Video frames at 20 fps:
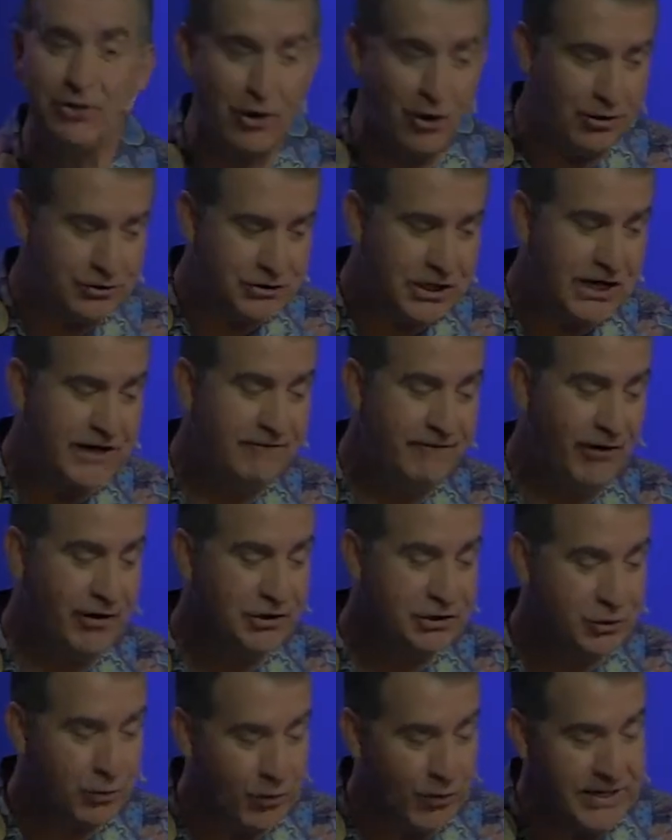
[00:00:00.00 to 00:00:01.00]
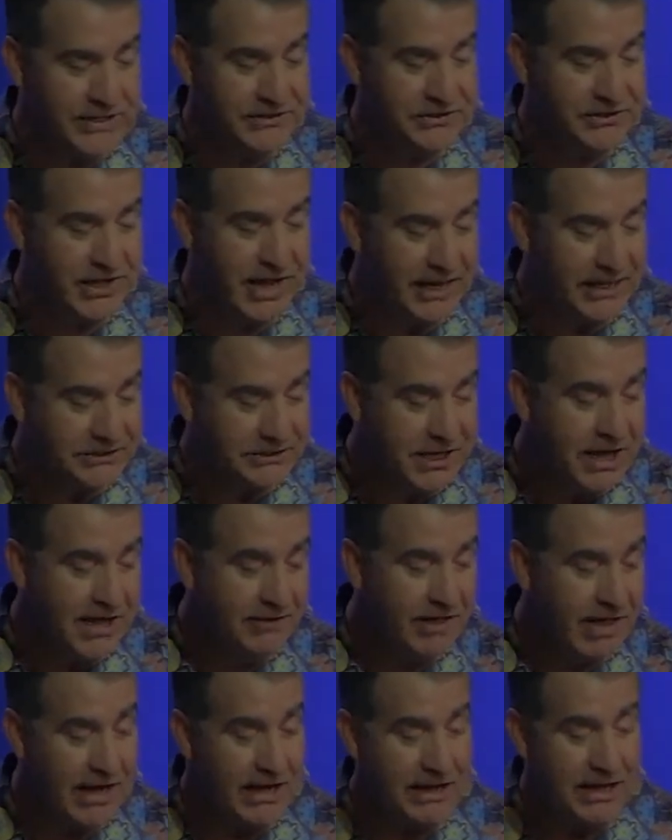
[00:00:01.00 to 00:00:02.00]
13, verse 20 says
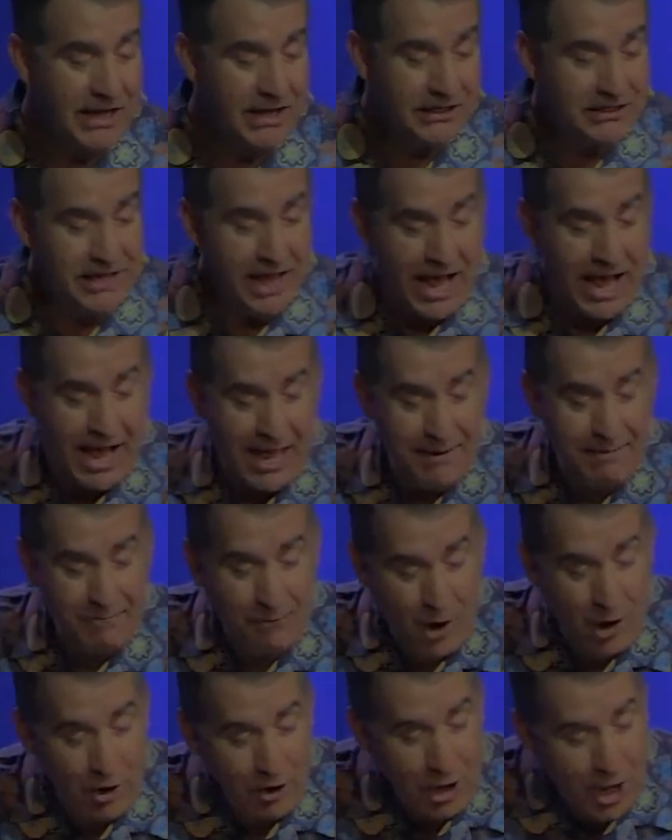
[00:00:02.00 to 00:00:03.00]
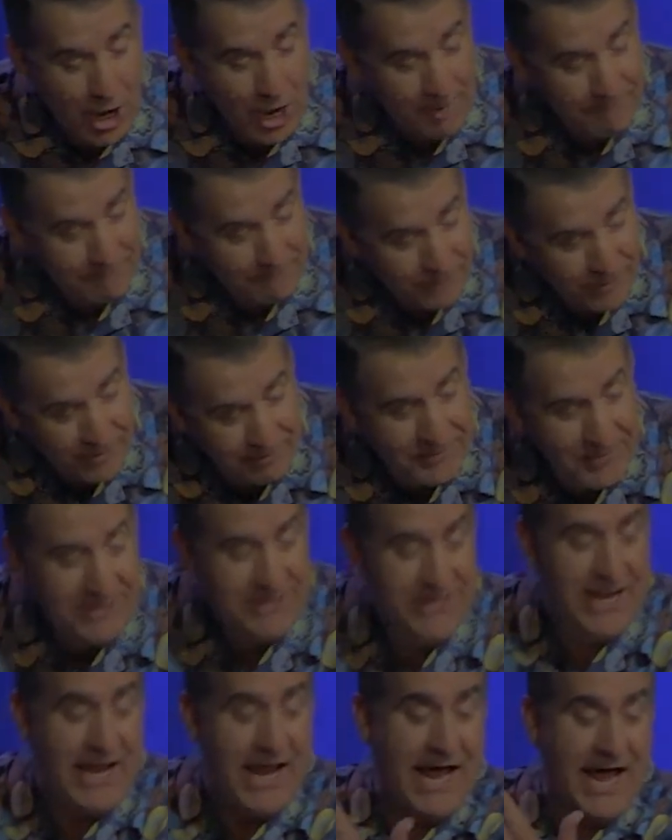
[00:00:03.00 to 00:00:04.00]
that God brought up from the
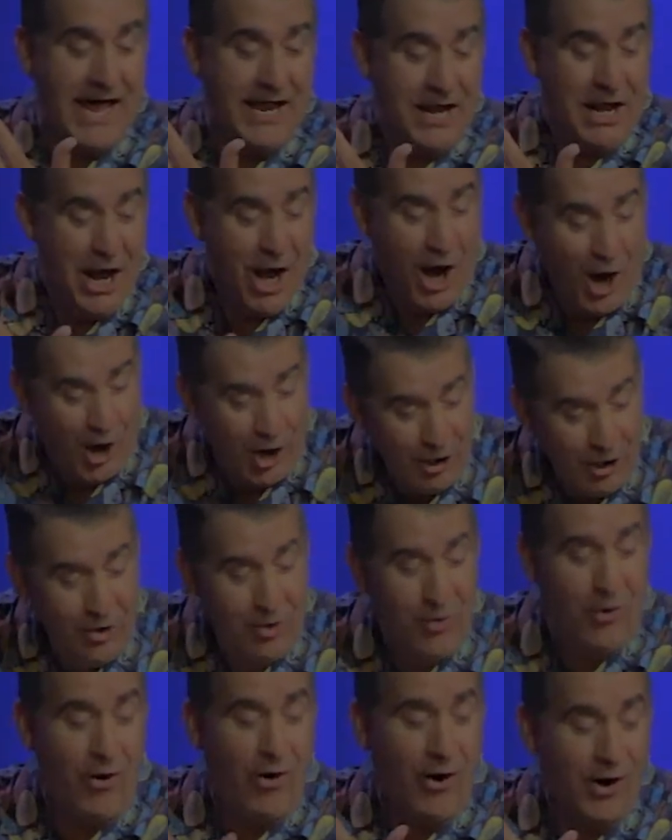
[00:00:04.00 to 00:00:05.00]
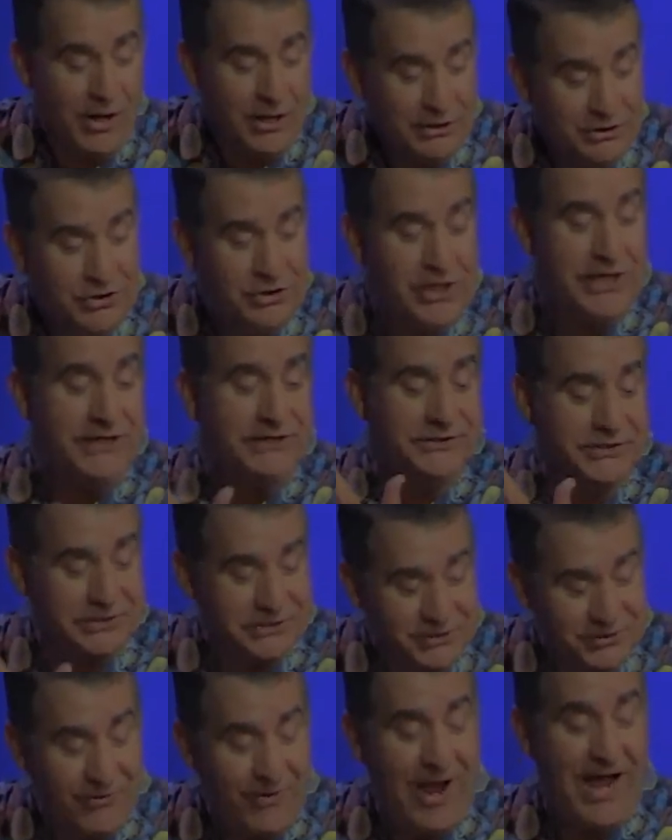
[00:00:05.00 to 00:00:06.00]
dead our Lord
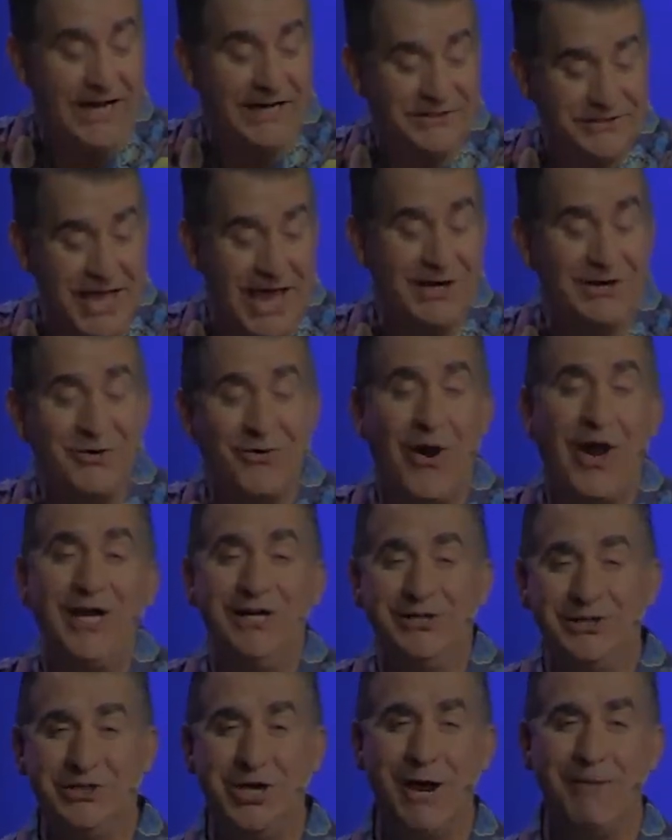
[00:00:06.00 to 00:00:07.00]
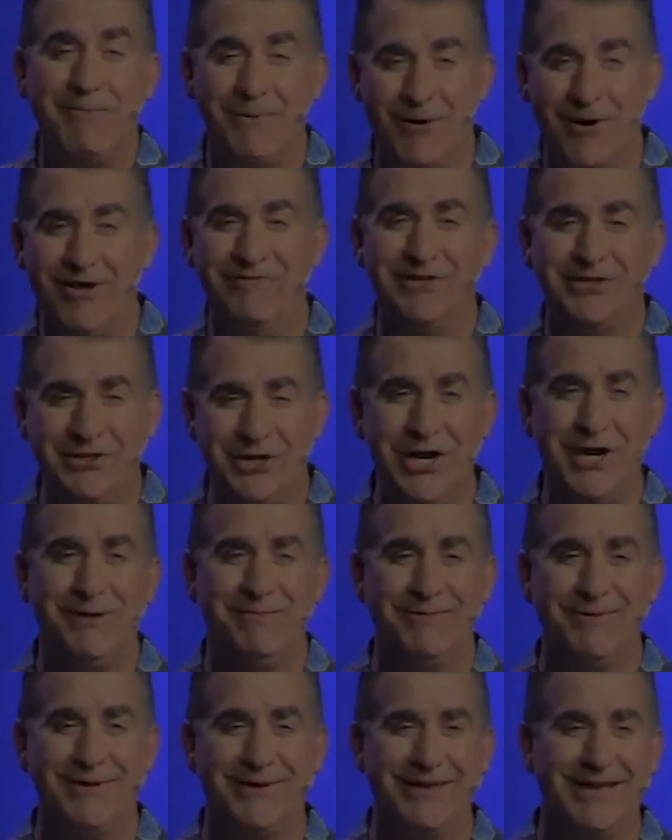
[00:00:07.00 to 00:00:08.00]
Jesus Christ, that great shepherd of the
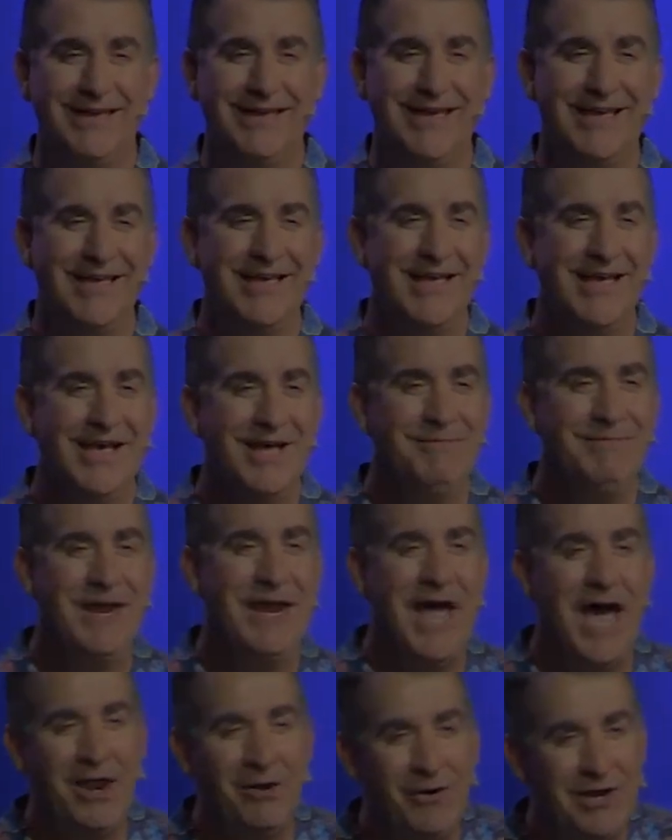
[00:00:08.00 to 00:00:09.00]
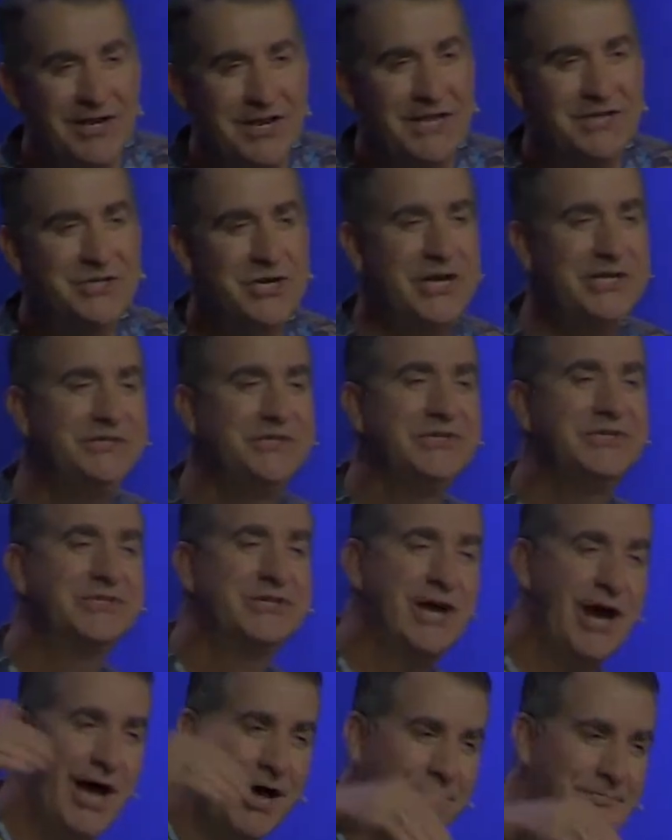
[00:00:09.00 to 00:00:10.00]
sheep. But not only did Jesus
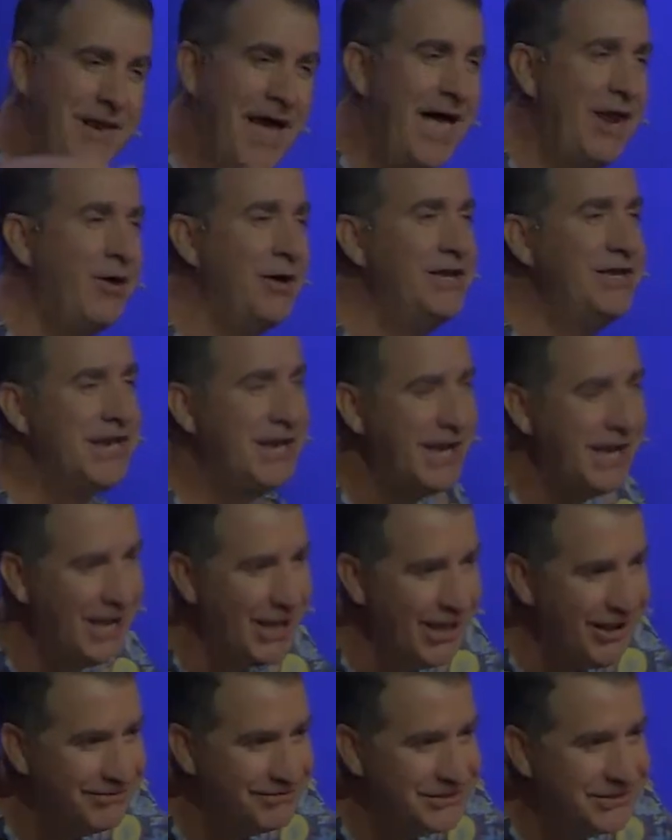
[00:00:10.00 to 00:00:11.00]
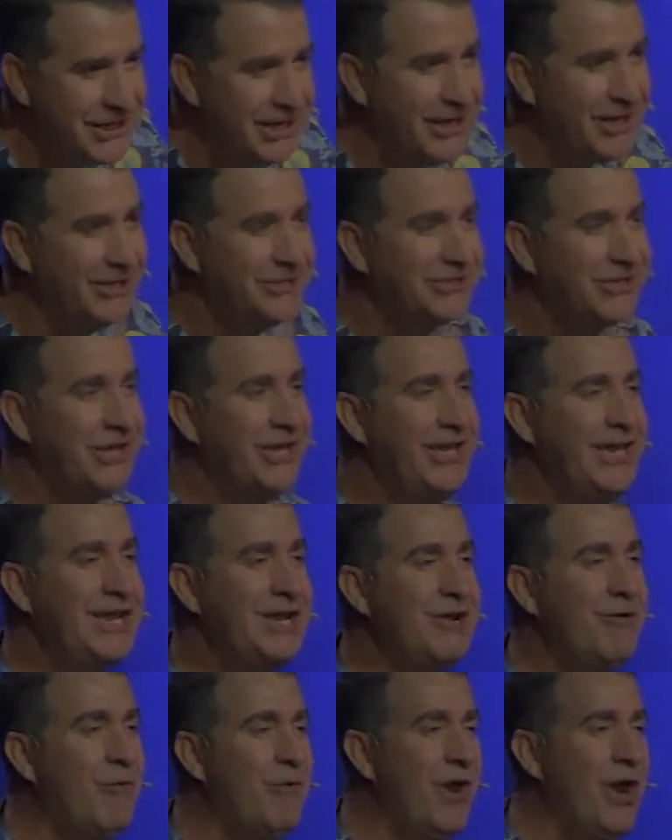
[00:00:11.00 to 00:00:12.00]
come, not only did he live sinlessly,
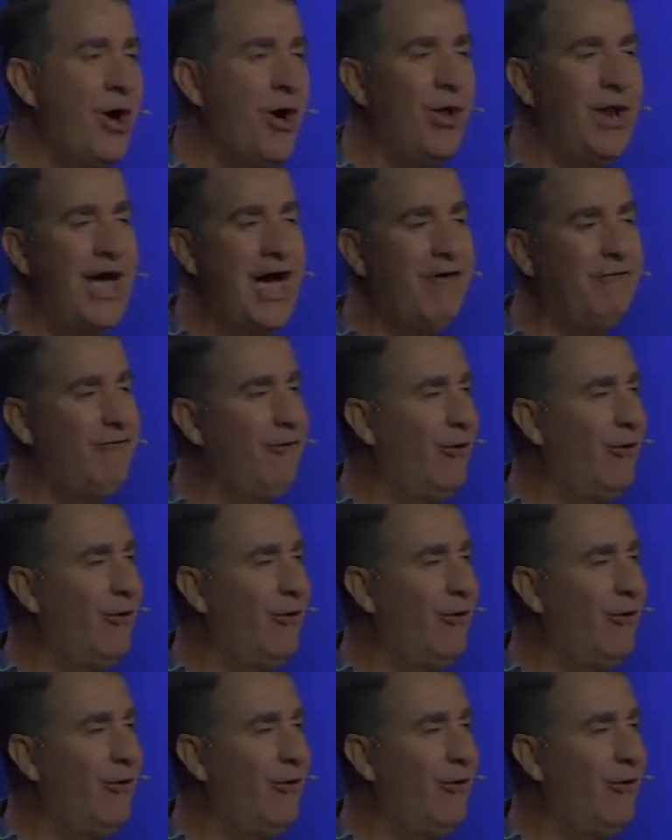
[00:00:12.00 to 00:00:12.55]
he went all out